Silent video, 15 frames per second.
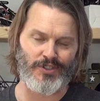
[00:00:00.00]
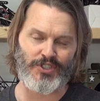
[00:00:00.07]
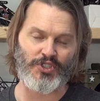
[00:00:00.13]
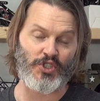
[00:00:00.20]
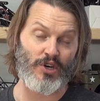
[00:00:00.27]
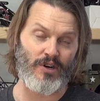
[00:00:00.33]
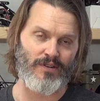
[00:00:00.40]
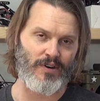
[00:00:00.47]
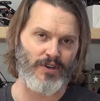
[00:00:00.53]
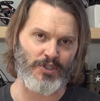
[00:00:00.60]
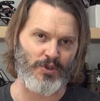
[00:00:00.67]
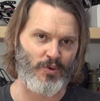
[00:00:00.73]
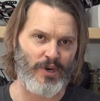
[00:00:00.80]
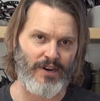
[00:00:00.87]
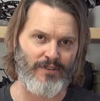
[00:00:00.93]
servers,
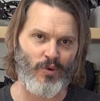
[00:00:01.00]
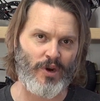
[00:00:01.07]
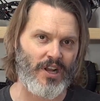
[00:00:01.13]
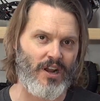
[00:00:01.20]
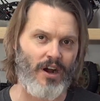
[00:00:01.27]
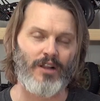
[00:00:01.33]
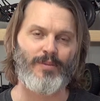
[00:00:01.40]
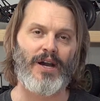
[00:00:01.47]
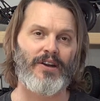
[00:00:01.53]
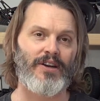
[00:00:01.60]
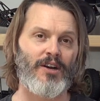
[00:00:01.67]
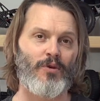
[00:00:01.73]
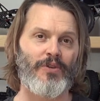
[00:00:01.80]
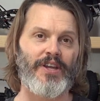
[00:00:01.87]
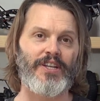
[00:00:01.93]
or whatever you want to call them out
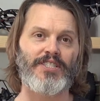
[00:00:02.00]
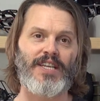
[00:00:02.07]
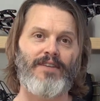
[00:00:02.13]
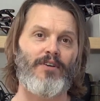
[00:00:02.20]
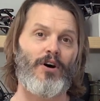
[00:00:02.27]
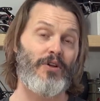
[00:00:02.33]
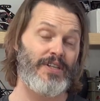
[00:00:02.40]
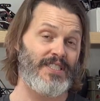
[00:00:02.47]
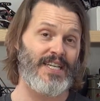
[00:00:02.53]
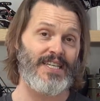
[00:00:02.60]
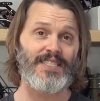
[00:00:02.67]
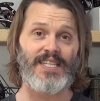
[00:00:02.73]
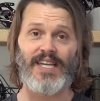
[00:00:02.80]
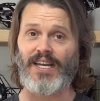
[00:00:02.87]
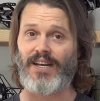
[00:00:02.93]
here, where they just have all these
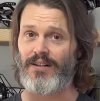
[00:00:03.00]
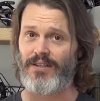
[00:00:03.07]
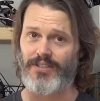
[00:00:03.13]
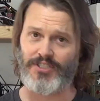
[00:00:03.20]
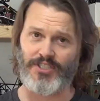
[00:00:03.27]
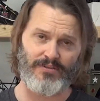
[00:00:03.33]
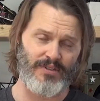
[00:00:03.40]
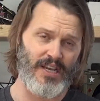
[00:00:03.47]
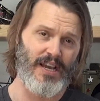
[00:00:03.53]
STLs and